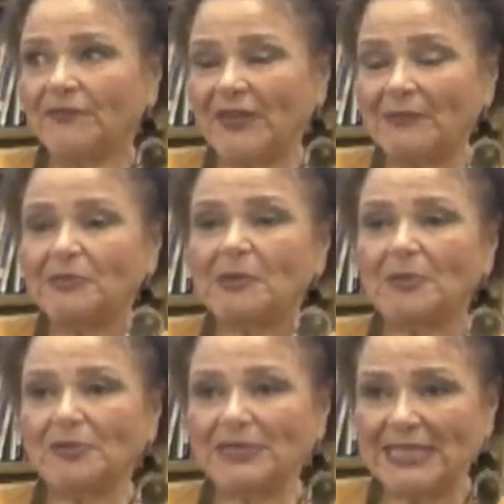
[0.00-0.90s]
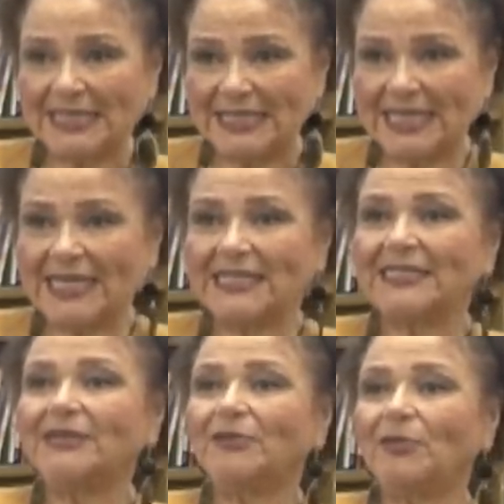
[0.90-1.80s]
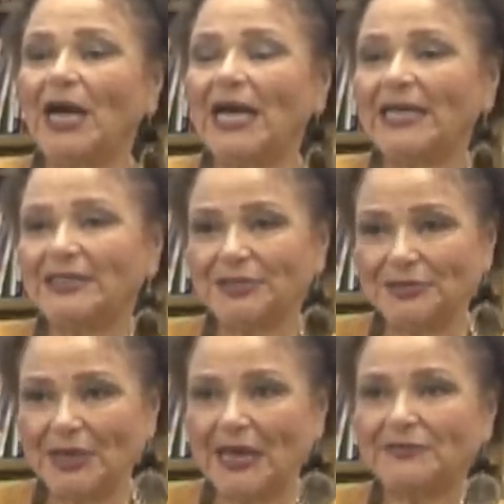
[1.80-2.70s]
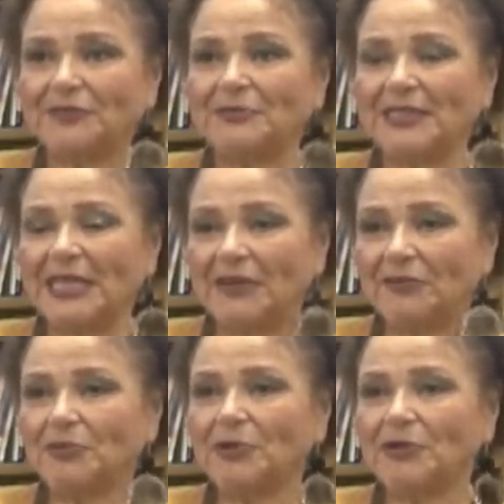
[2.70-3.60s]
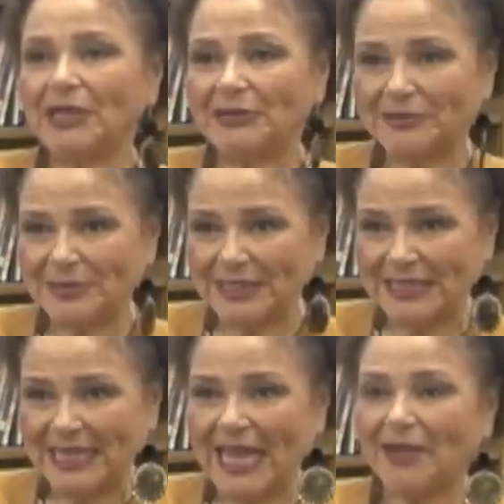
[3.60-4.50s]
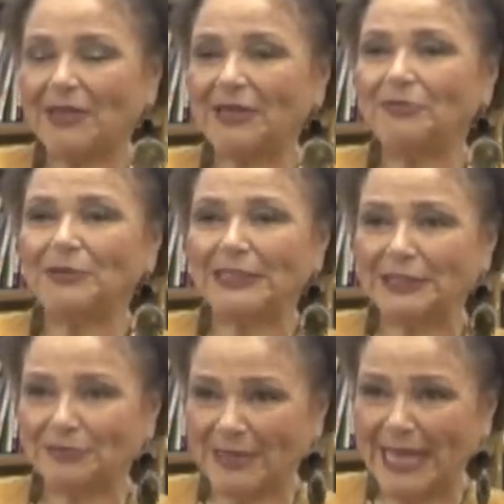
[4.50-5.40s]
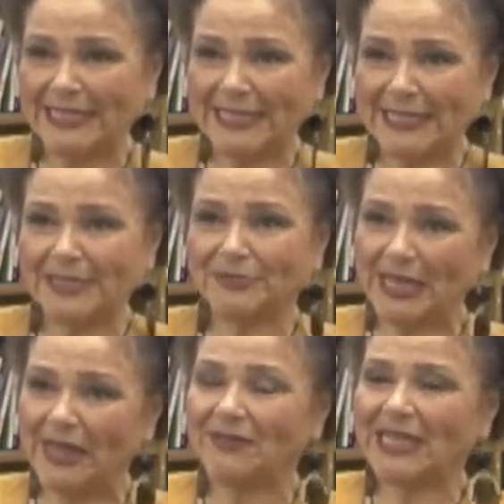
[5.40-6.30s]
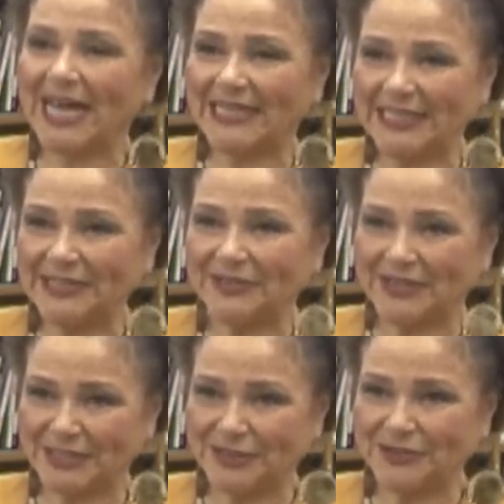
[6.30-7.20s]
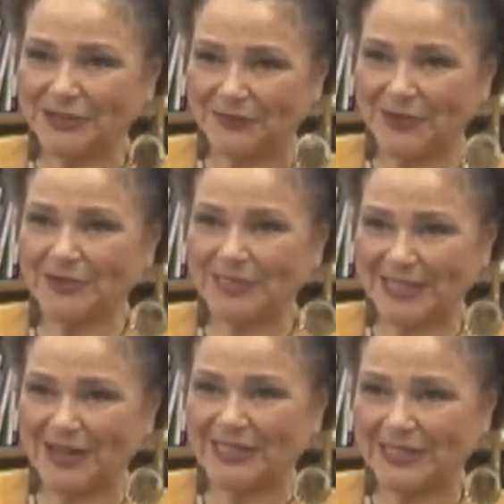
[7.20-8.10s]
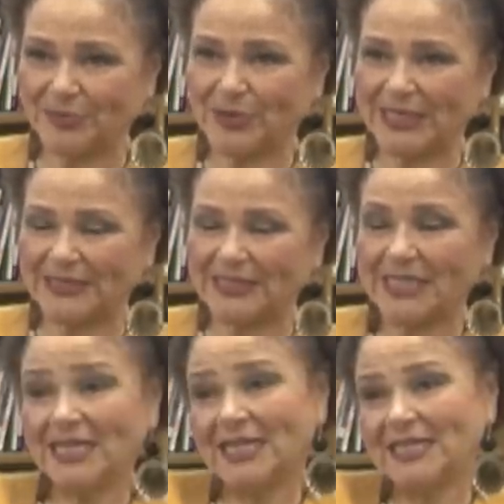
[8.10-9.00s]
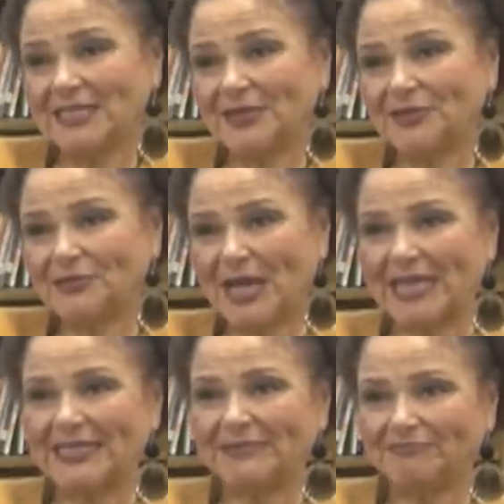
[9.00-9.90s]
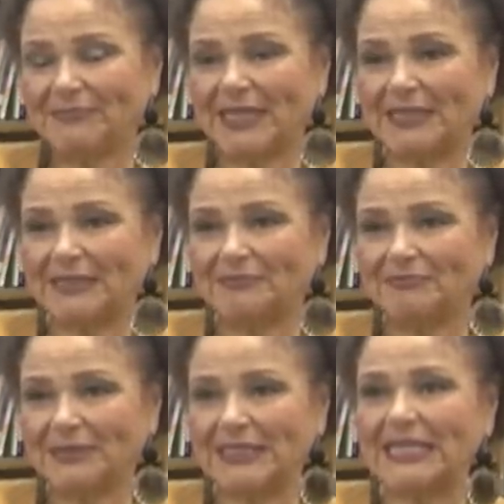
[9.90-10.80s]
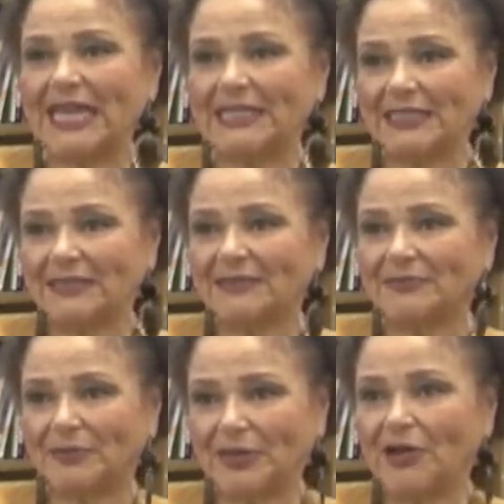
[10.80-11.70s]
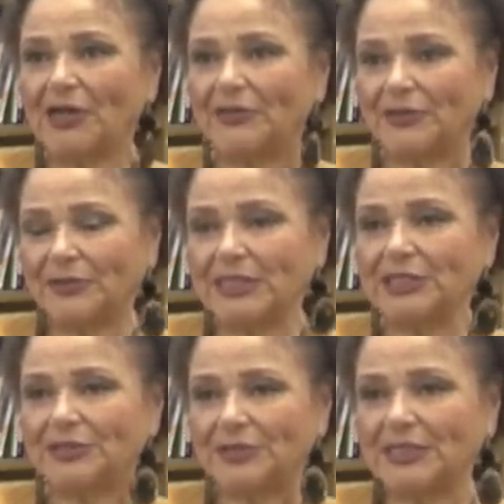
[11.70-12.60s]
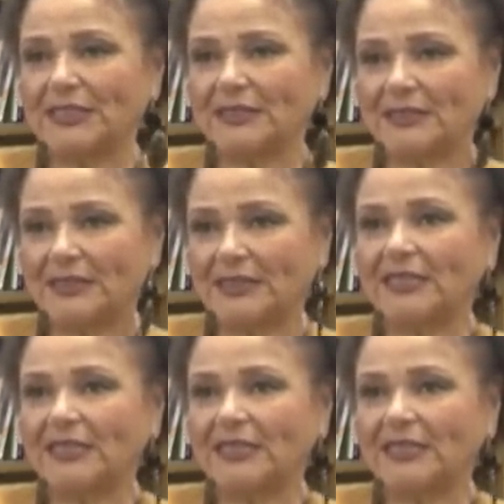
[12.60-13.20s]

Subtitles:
family members had said, why do you have to be everywhere else helping little black kids? We have a lot here that you can focus on as well. So I decided, with all of those issues, to